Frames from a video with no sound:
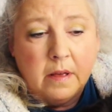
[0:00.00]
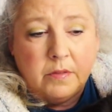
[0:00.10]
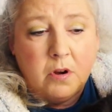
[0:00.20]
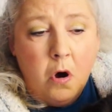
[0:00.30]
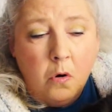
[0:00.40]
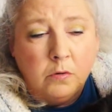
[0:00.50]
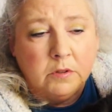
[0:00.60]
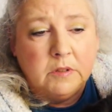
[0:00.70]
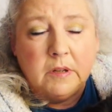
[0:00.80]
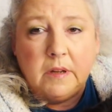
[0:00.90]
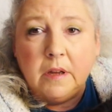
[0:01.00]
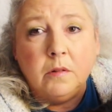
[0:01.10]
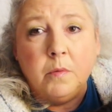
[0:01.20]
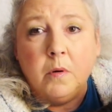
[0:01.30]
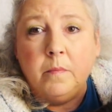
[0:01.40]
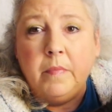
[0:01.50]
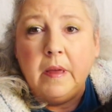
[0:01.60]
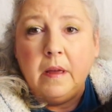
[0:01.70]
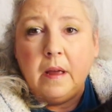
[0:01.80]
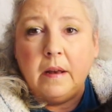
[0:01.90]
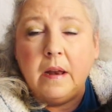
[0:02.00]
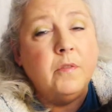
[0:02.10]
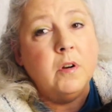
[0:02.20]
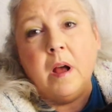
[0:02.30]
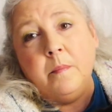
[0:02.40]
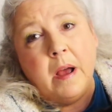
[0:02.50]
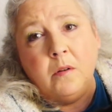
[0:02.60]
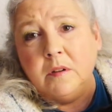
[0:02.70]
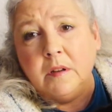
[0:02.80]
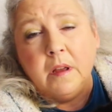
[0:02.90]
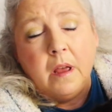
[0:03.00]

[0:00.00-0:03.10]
the cold kill room and never come out.